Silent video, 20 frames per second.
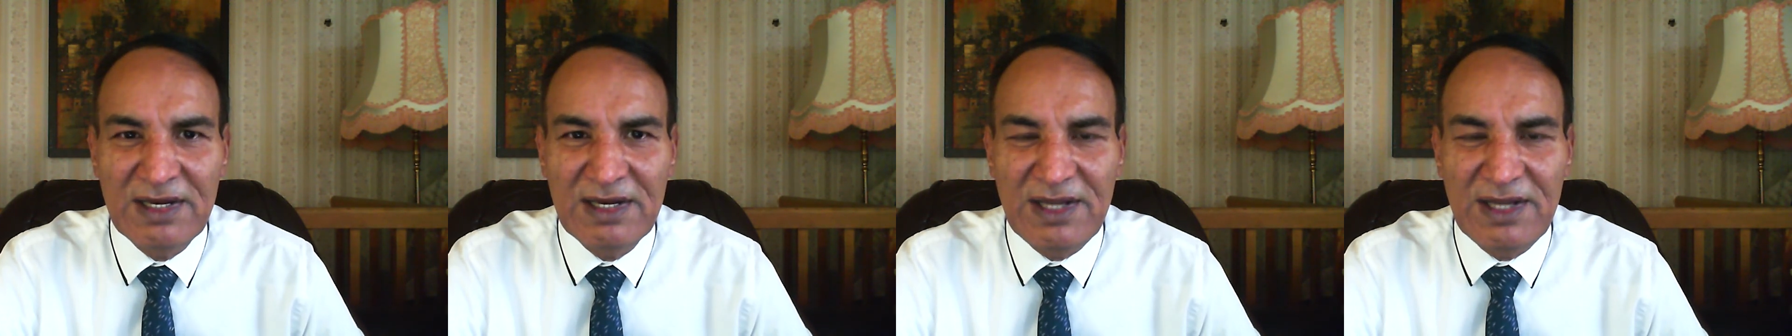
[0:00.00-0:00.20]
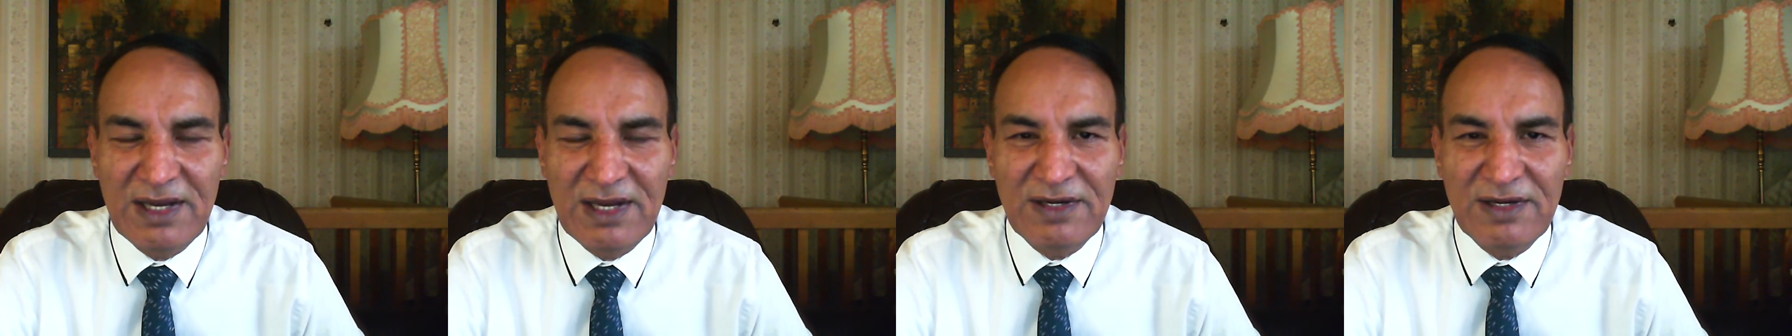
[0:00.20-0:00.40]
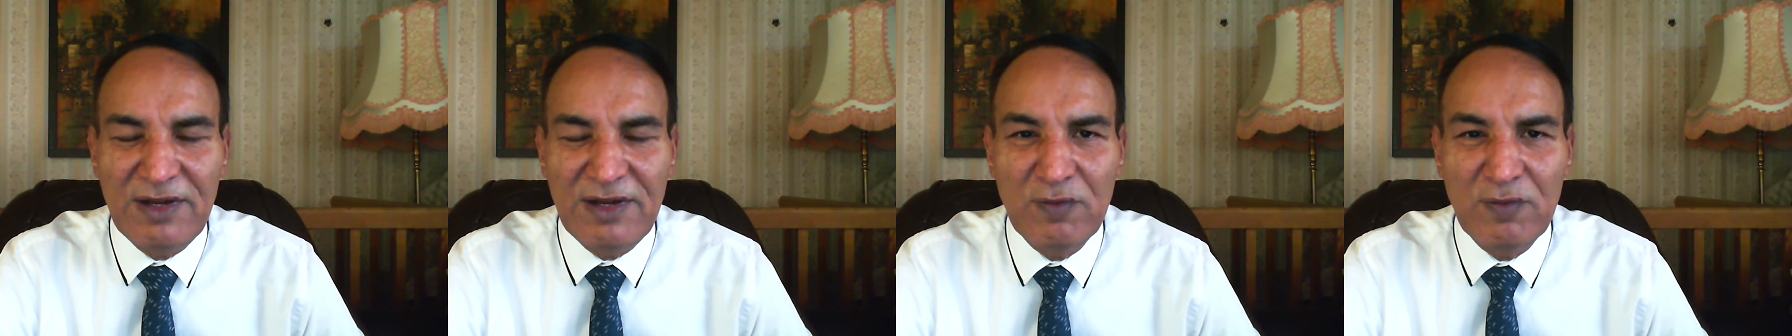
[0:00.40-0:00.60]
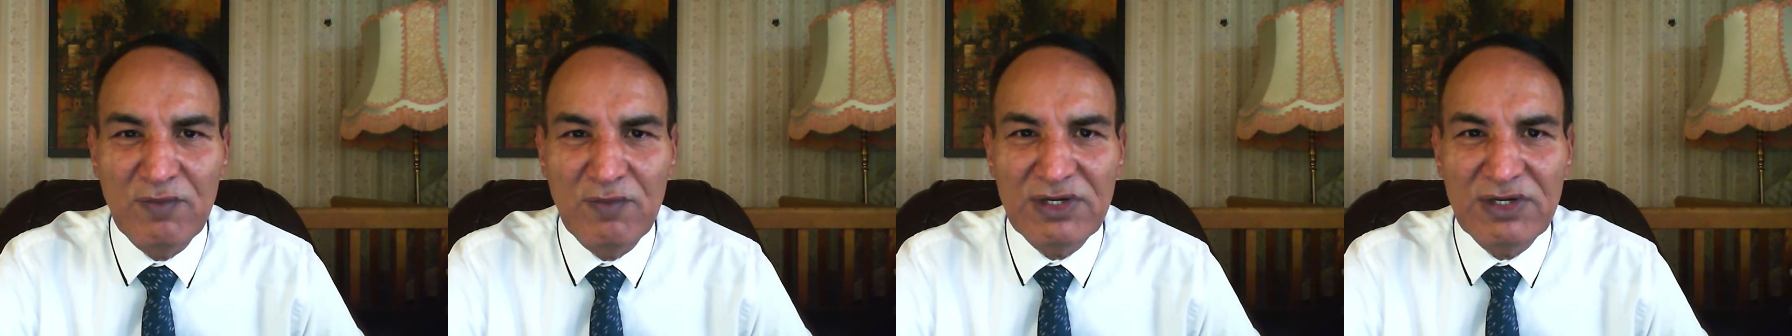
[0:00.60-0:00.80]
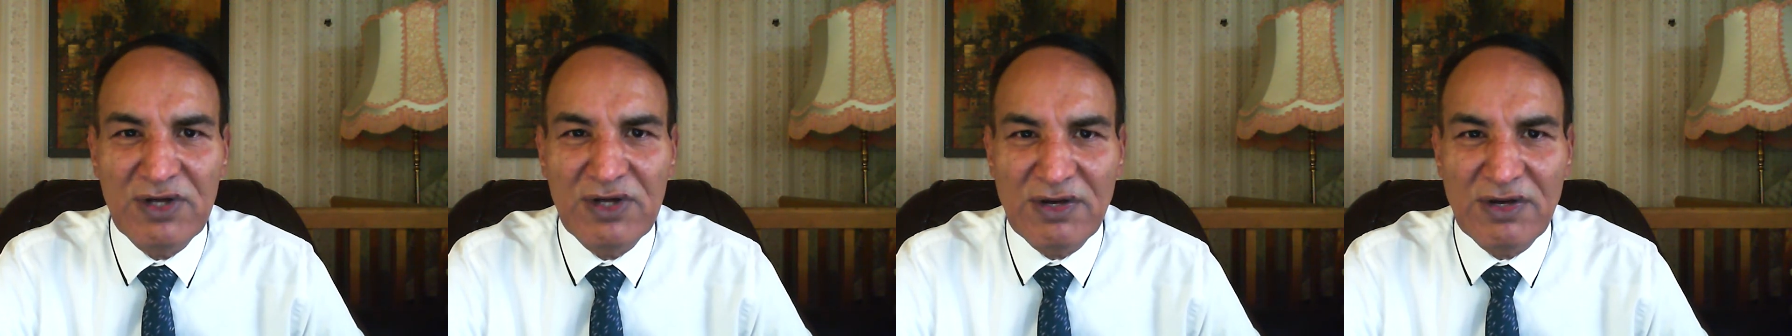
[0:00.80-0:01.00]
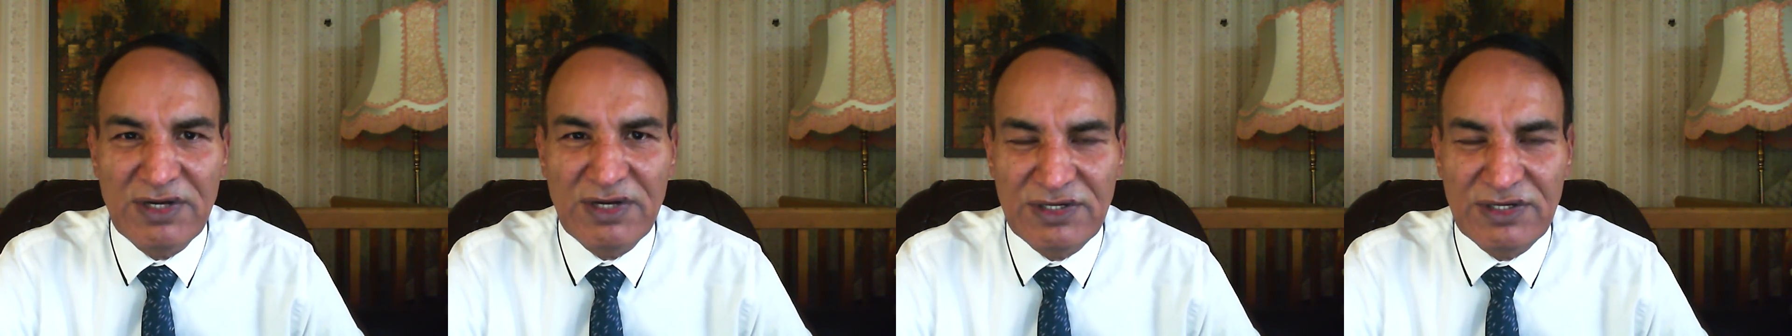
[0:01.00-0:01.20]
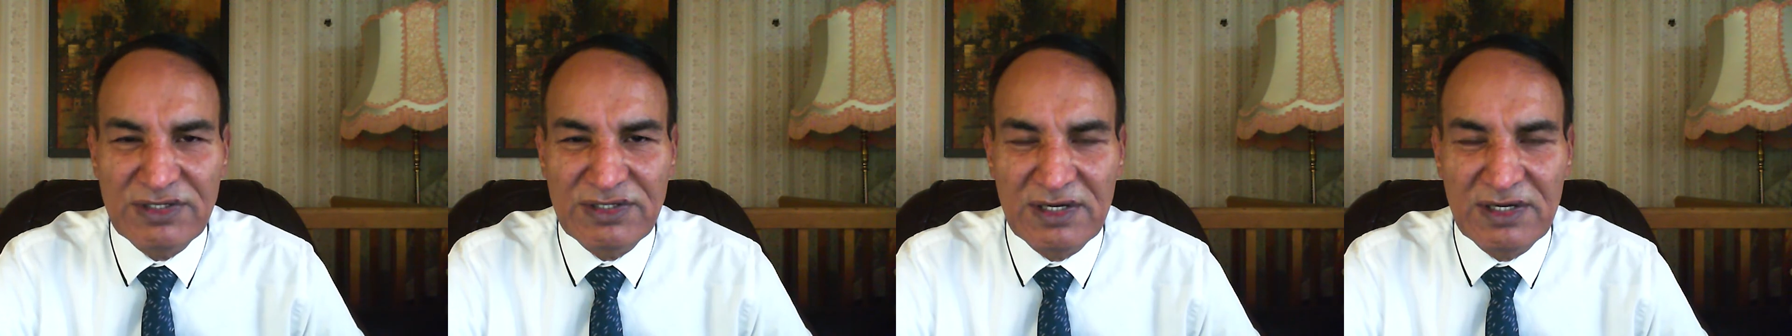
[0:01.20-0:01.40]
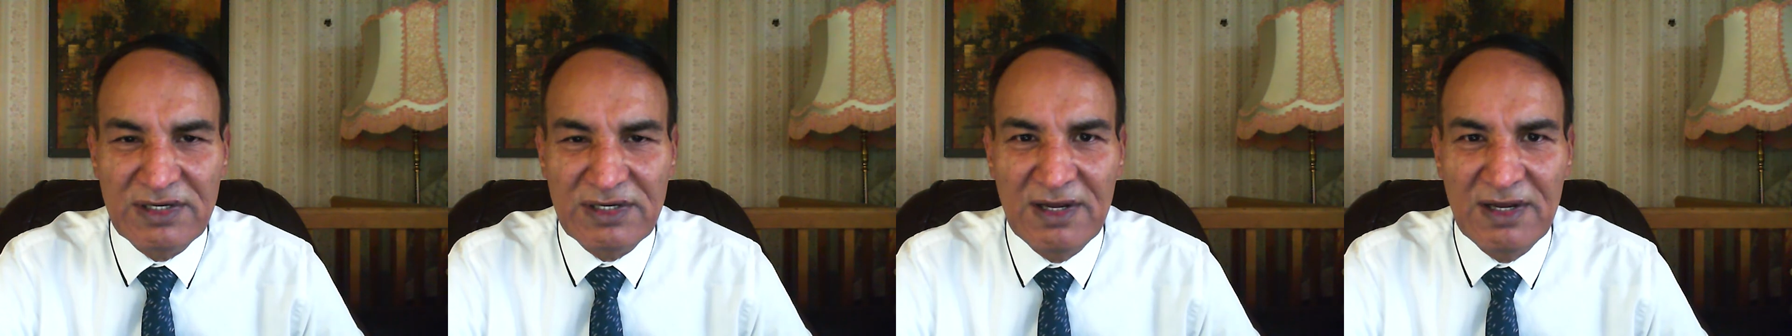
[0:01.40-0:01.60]
that human
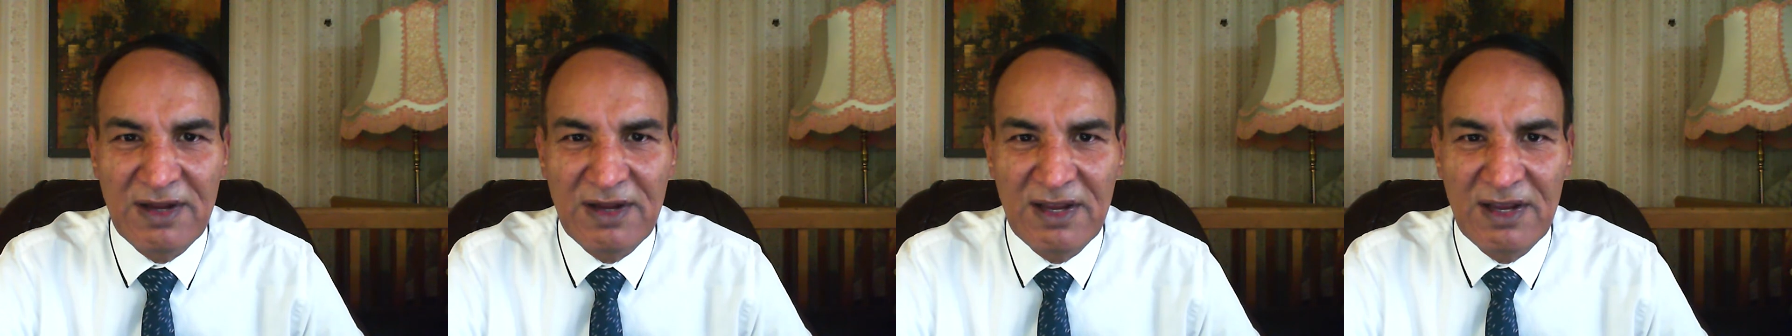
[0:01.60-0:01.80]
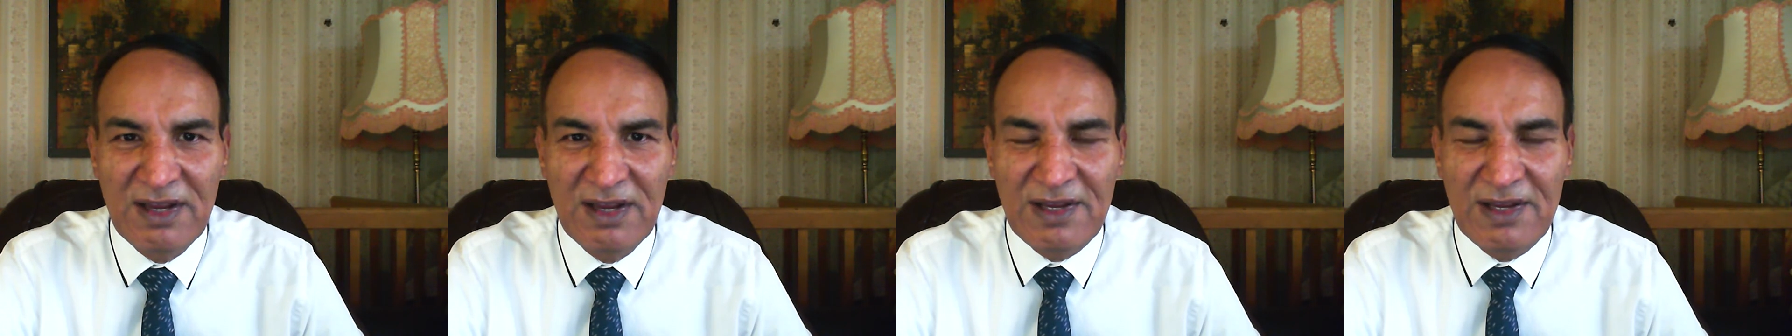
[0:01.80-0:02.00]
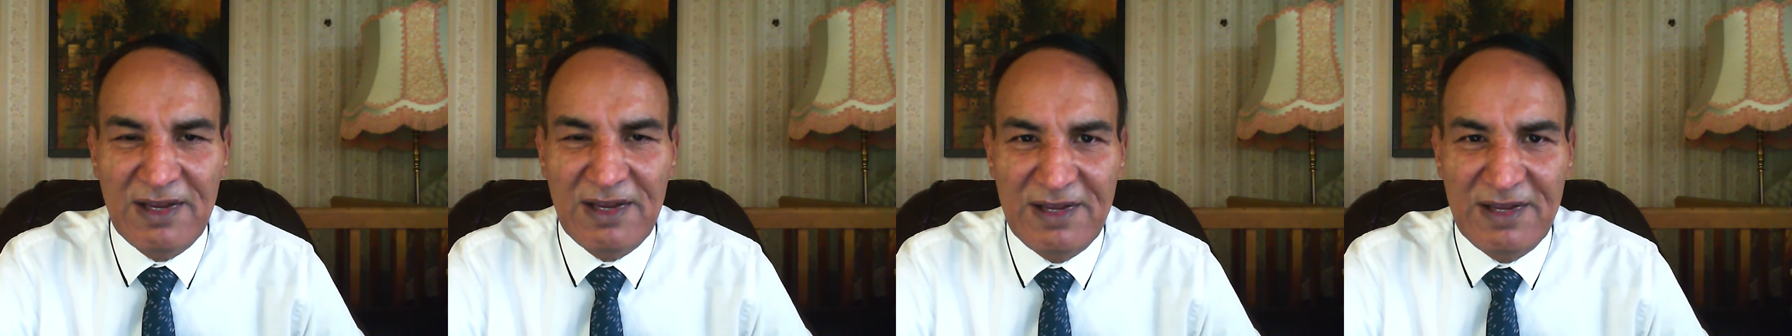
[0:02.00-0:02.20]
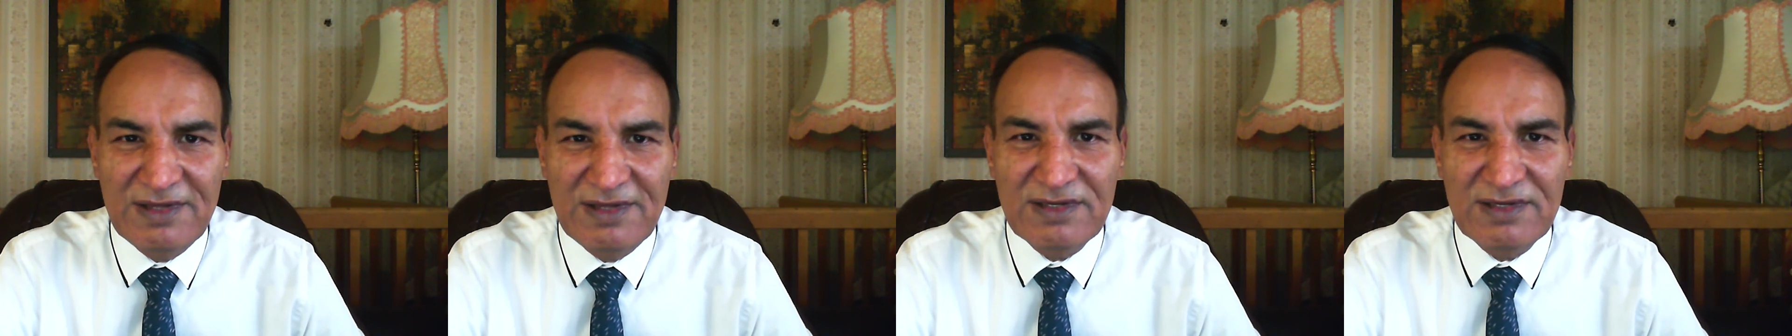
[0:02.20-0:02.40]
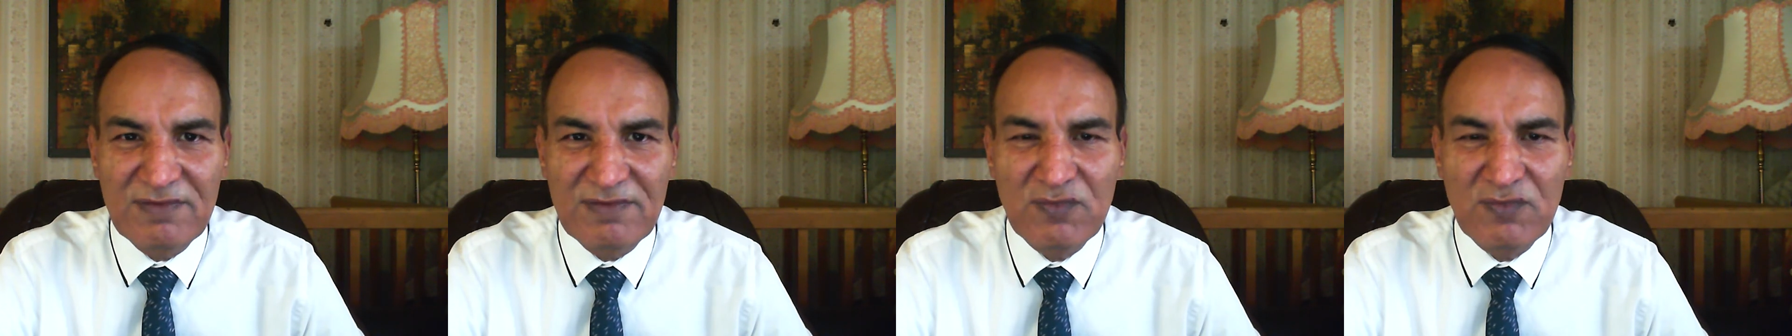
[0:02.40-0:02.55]
cognition is